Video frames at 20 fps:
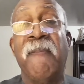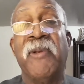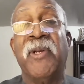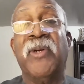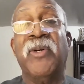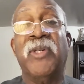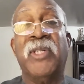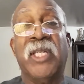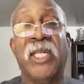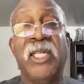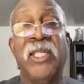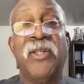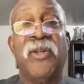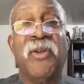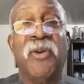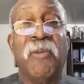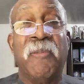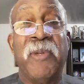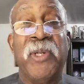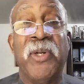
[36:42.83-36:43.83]
because He's
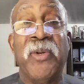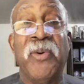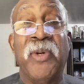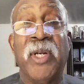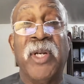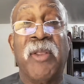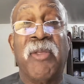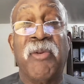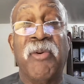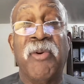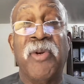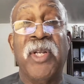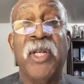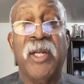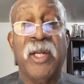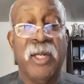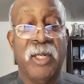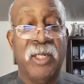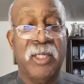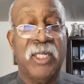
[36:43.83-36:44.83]
gonna be doing it through
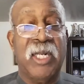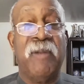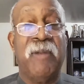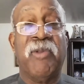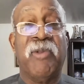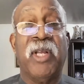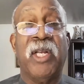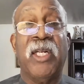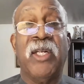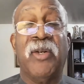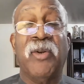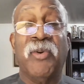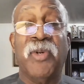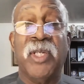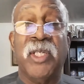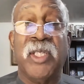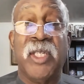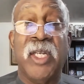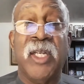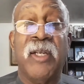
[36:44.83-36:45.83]
you. Same thing He
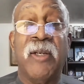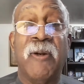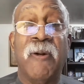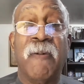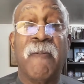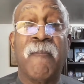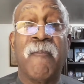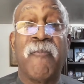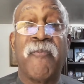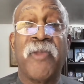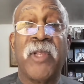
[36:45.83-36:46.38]
told Ezekiel.